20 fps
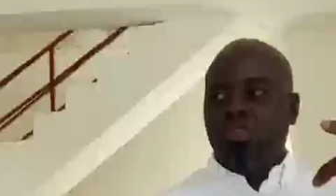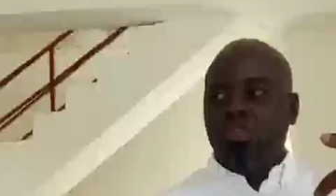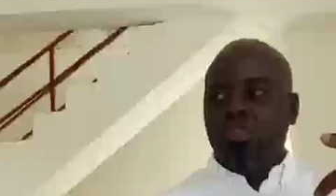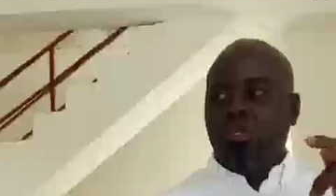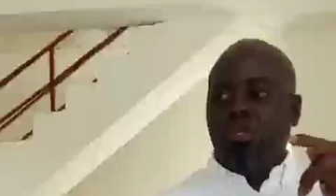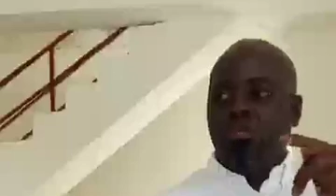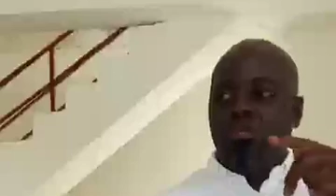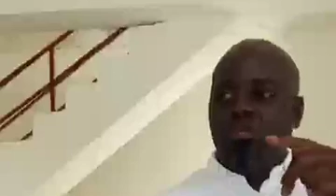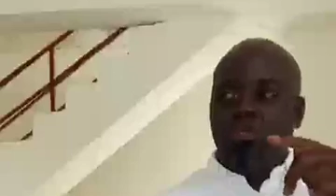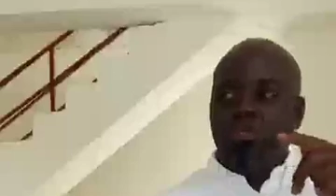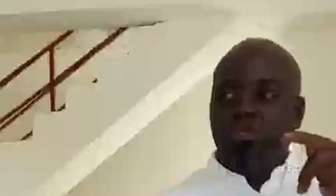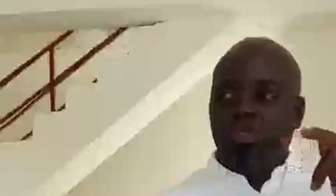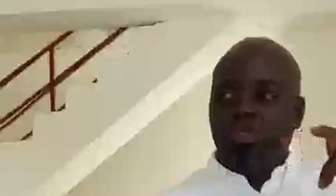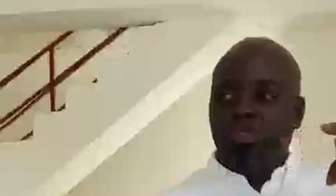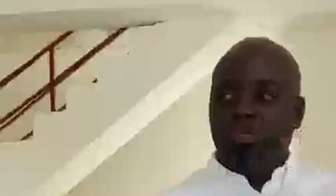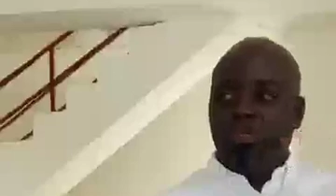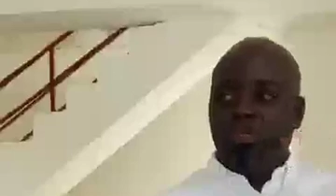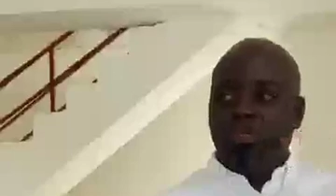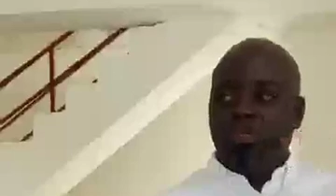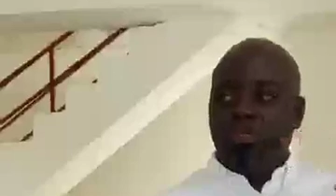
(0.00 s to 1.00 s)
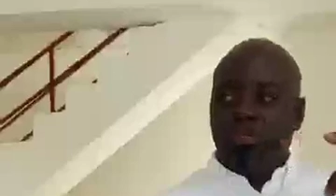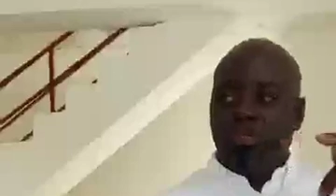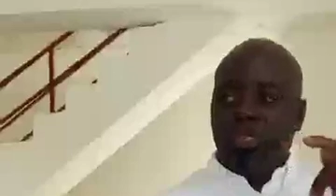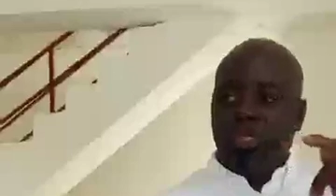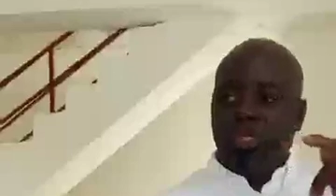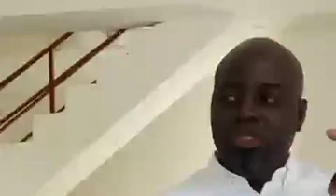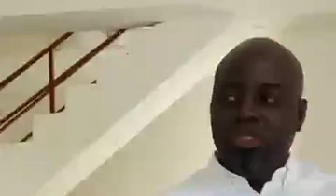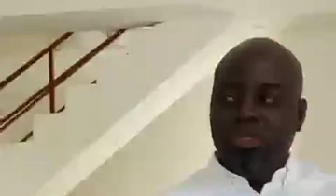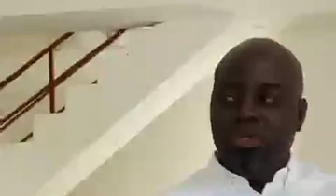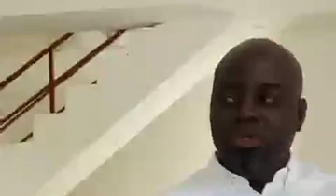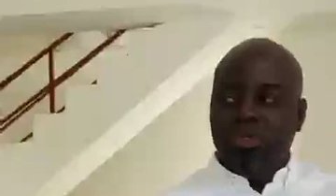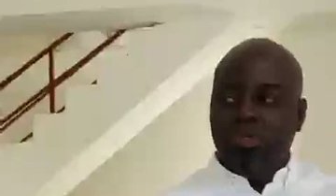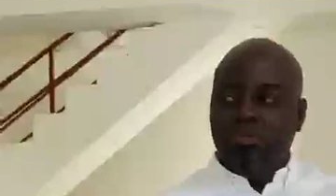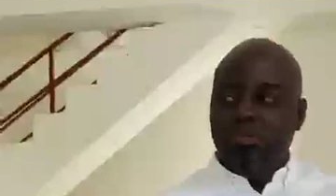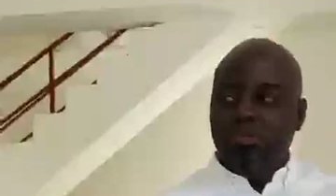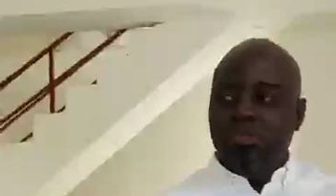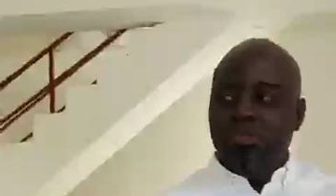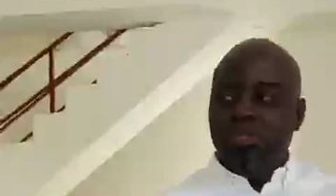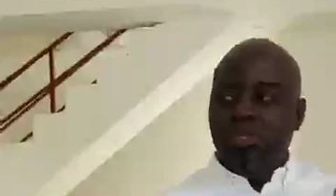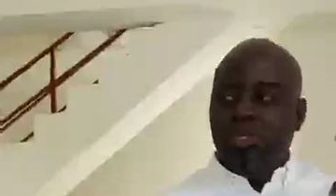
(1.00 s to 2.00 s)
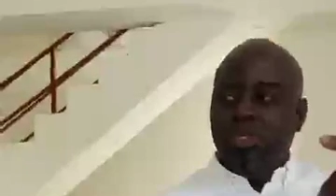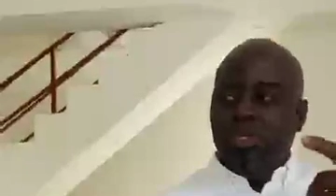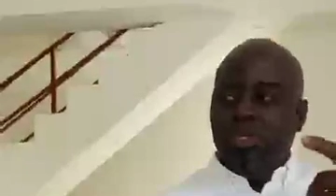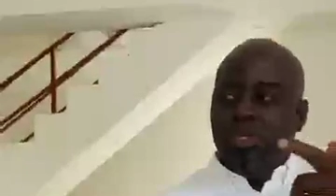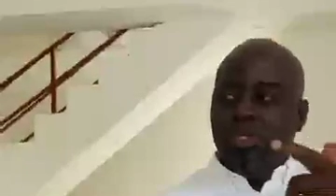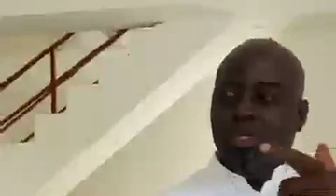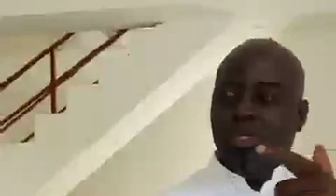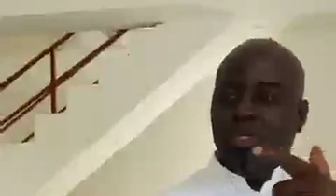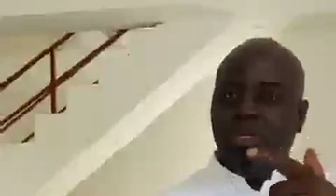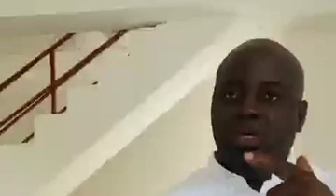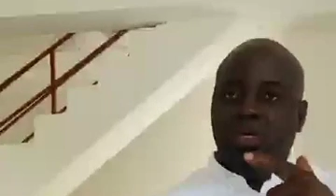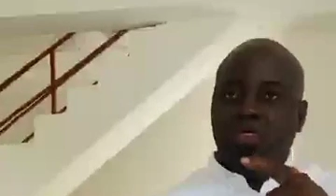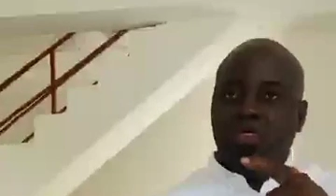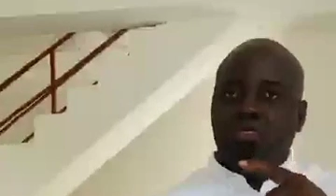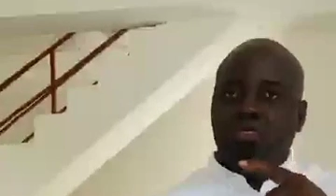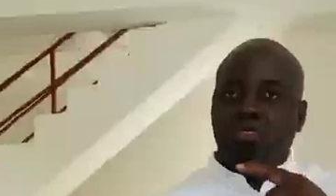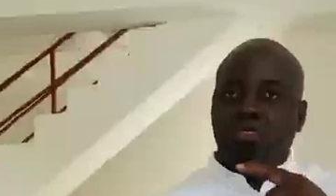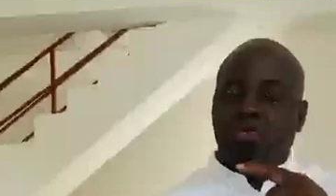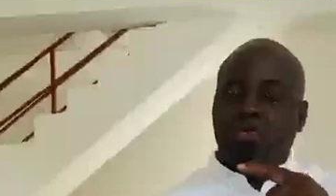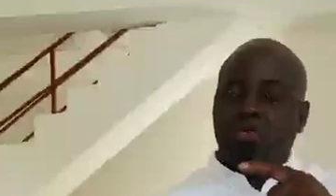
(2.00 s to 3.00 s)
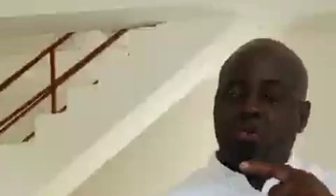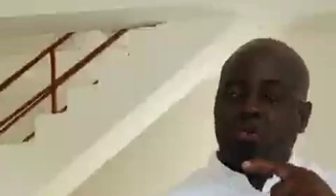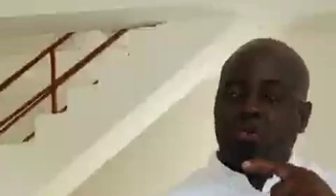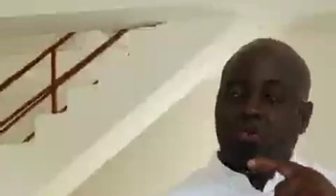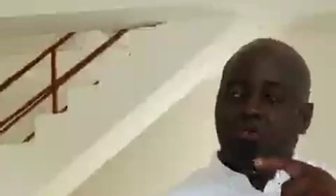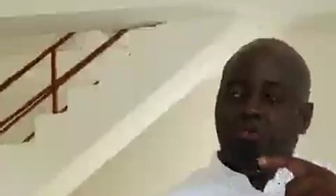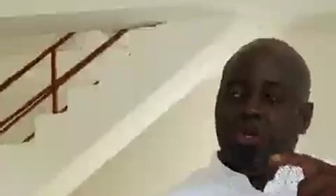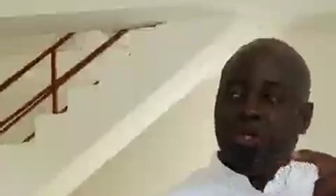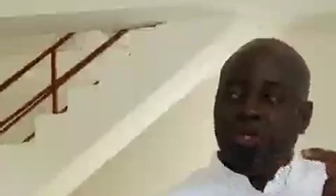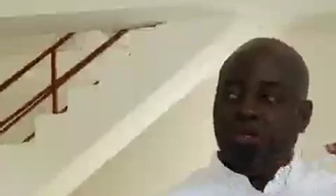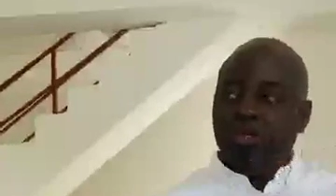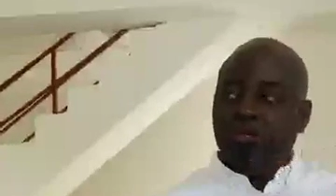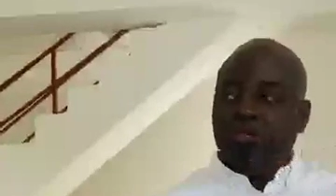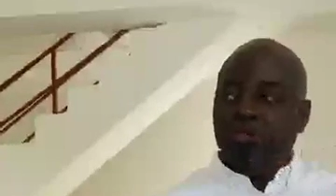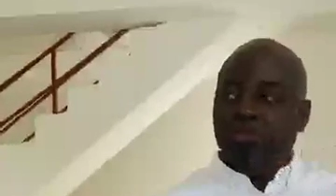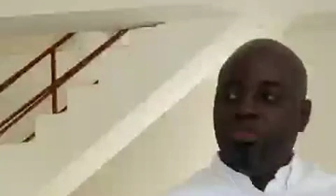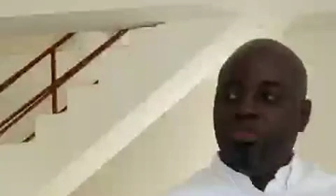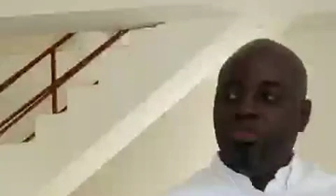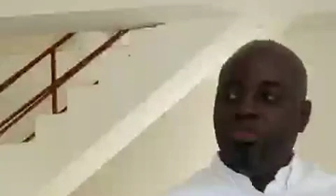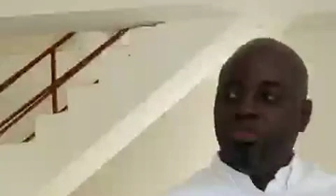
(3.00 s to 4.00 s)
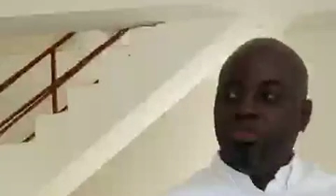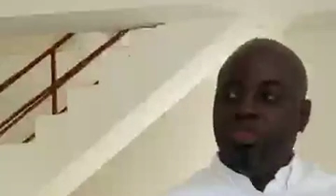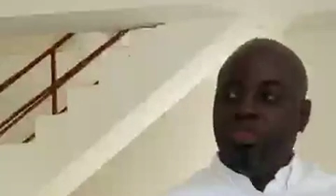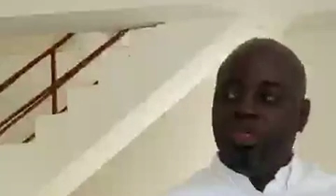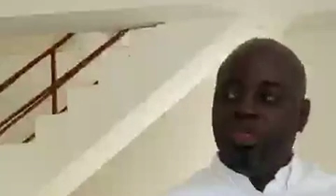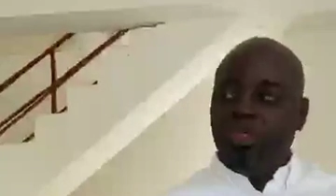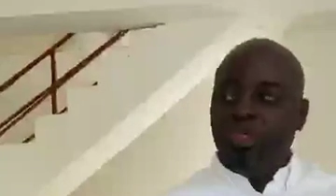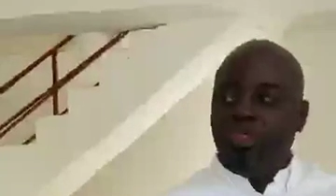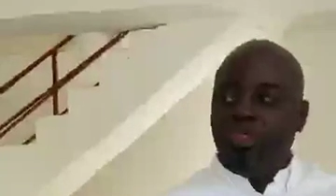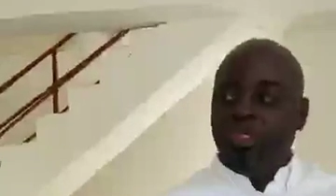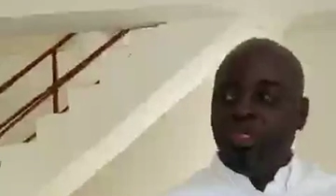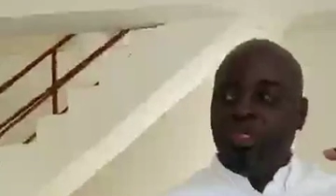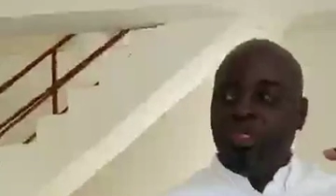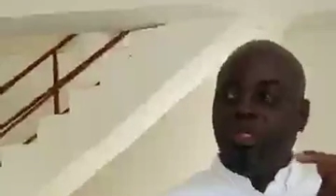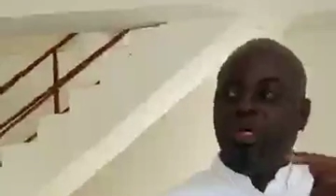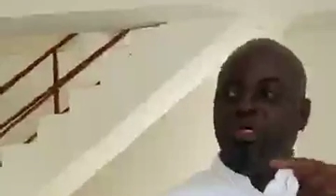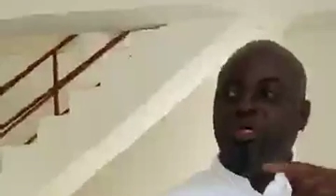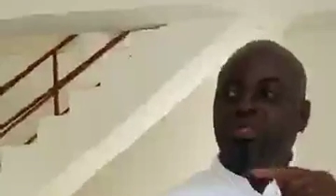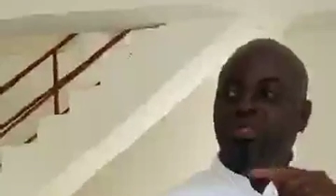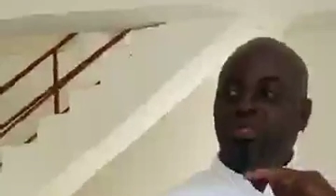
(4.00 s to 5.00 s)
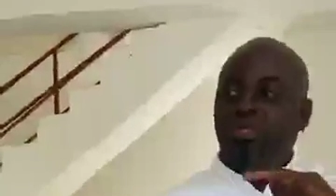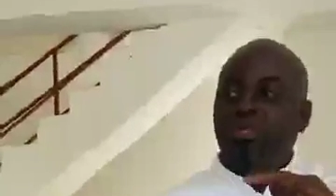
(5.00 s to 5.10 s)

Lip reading: you how much you're earning, your net income. It asks you the value of your property, and it asks